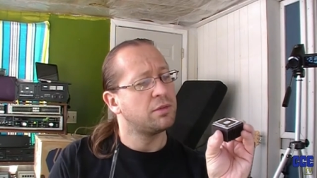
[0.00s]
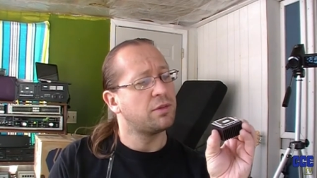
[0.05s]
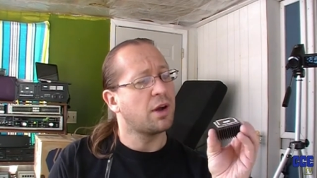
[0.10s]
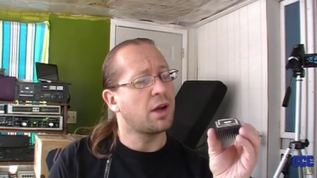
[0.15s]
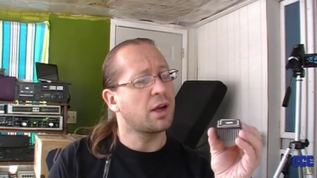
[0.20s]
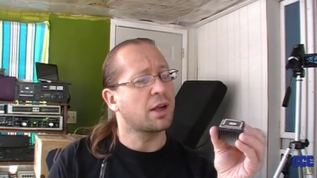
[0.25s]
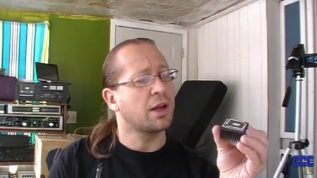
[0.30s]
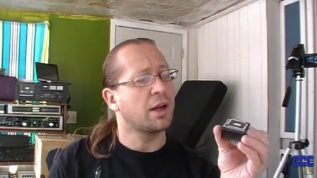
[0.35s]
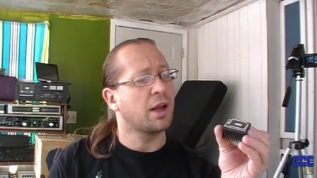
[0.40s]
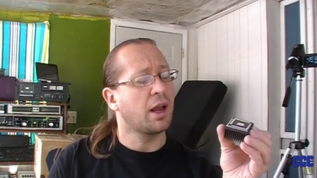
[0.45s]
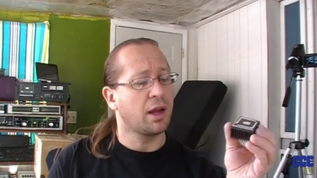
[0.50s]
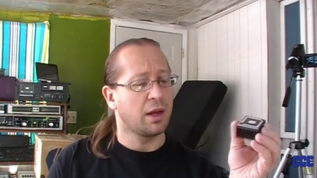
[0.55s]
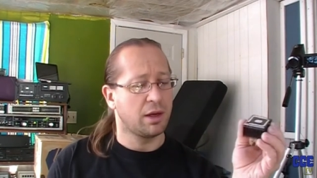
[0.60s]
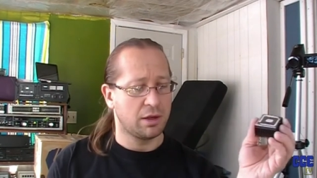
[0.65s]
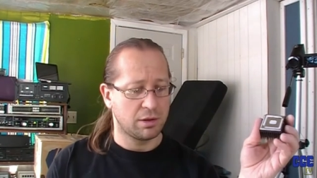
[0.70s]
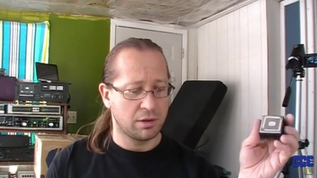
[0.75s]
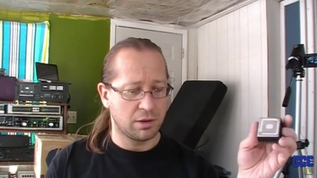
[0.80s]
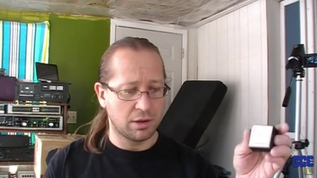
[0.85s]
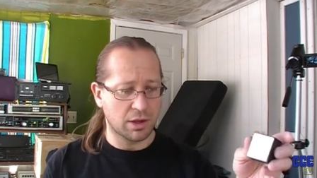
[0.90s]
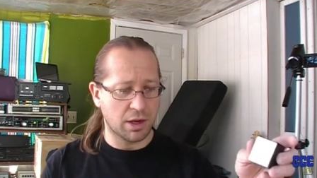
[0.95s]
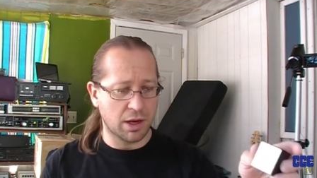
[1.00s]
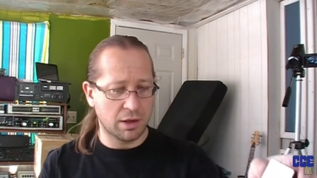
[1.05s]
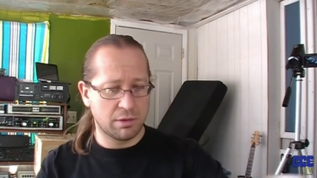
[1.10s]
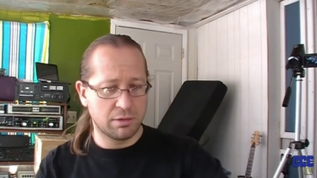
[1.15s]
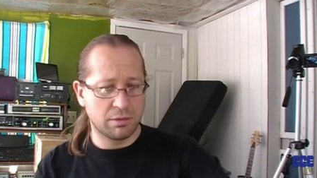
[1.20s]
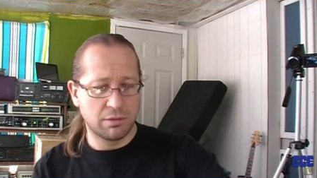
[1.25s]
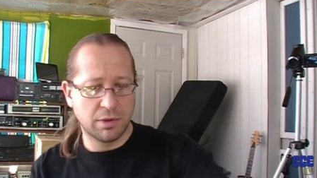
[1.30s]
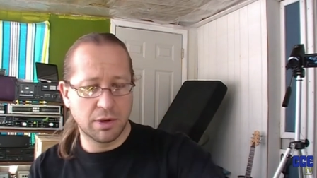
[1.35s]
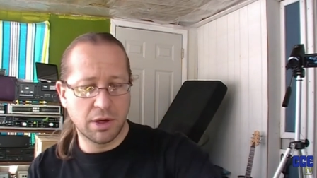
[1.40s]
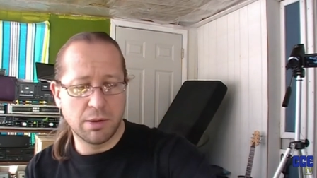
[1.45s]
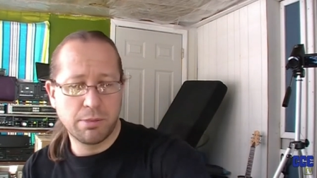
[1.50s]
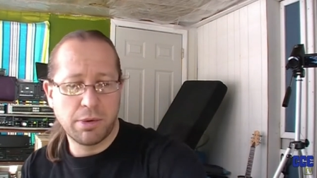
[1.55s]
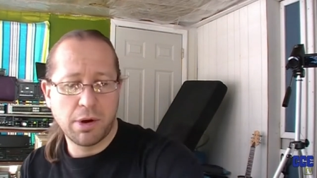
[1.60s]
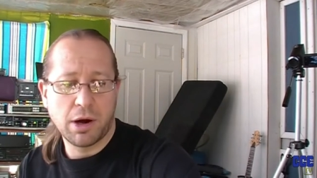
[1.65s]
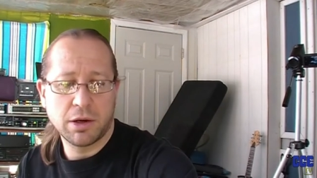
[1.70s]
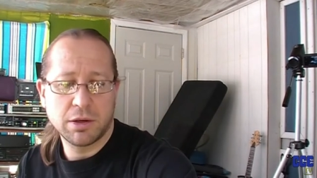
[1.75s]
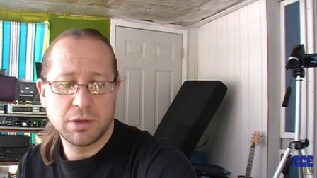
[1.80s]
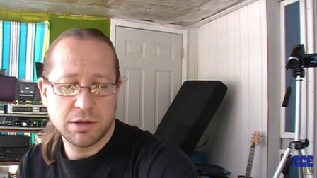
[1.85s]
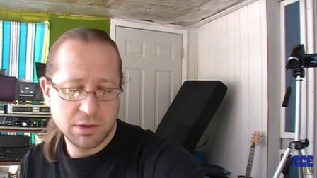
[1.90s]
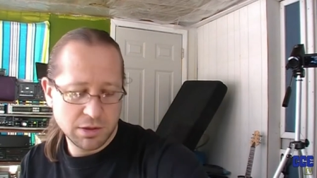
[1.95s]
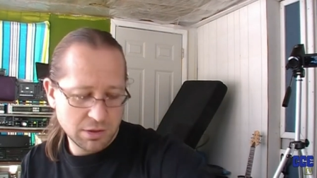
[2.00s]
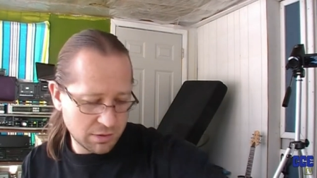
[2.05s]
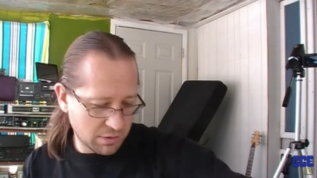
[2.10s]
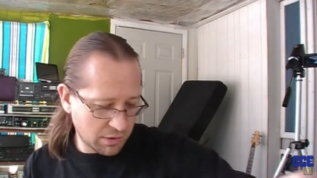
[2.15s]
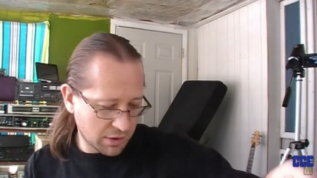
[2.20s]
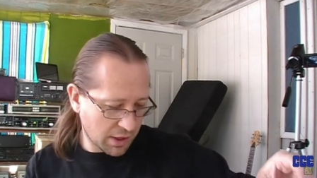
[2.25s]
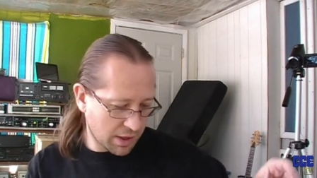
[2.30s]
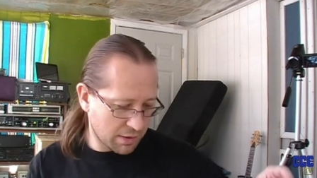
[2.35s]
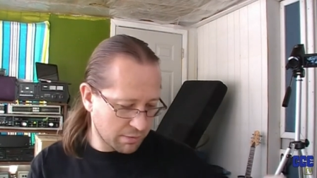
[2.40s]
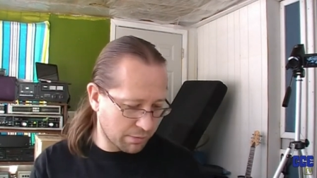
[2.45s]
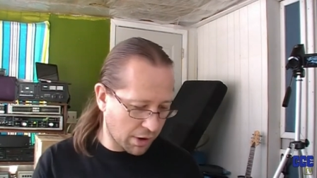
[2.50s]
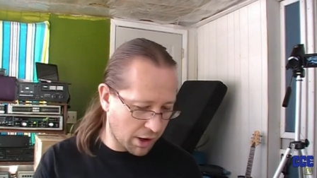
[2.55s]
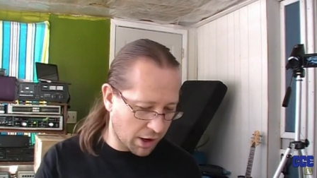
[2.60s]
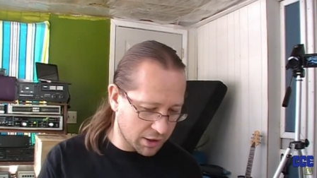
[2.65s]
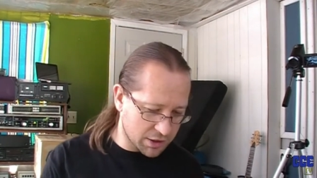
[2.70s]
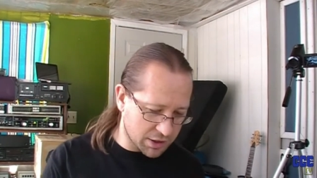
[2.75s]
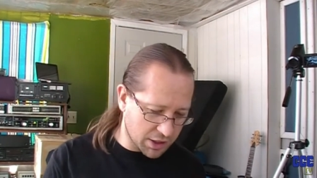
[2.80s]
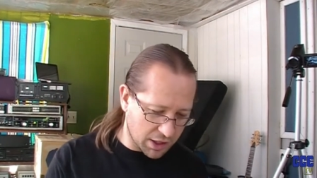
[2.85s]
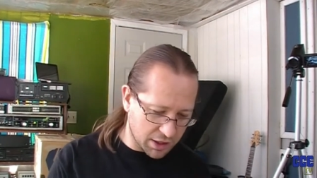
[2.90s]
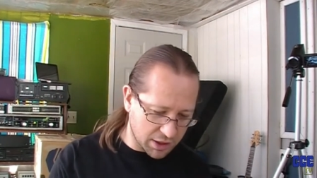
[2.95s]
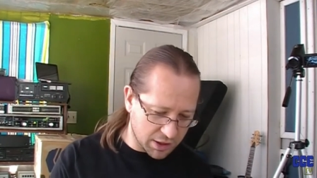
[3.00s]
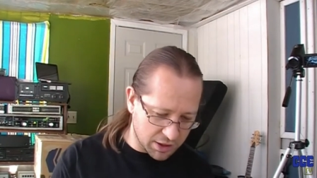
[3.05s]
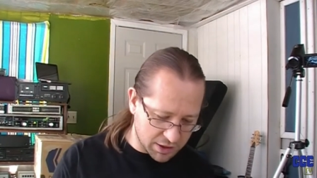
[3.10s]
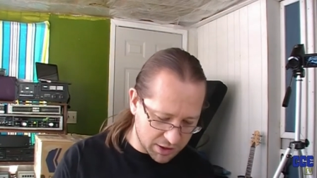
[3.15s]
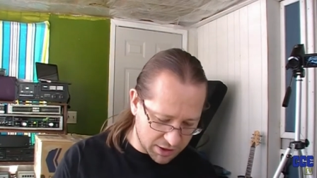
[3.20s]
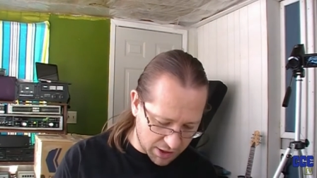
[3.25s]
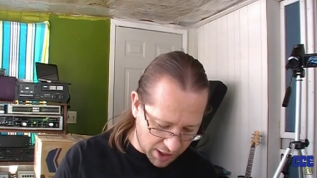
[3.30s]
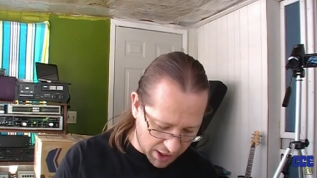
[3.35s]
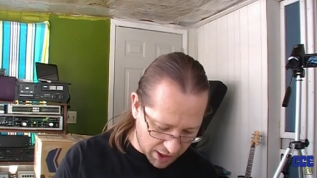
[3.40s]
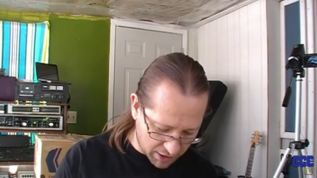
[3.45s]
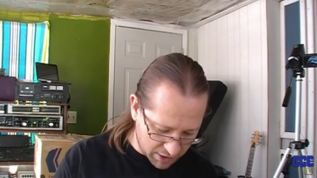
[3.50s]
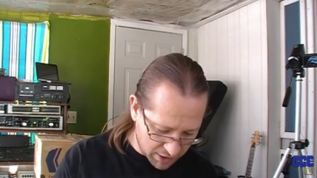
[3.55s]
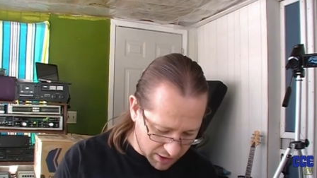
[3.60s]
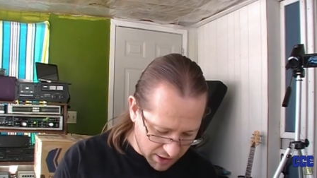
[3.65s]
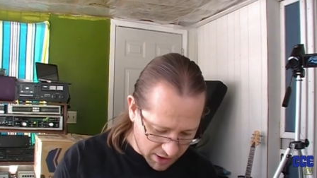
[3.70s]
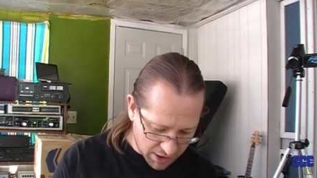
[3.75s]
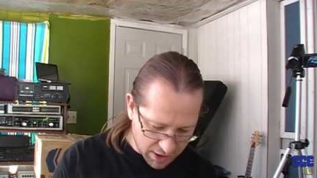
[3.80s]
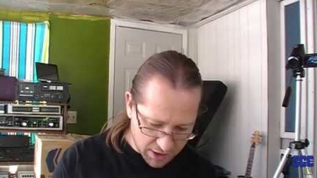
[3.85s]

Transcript: Fucking A. Okay, we got parts. We're getting parts out of this thing.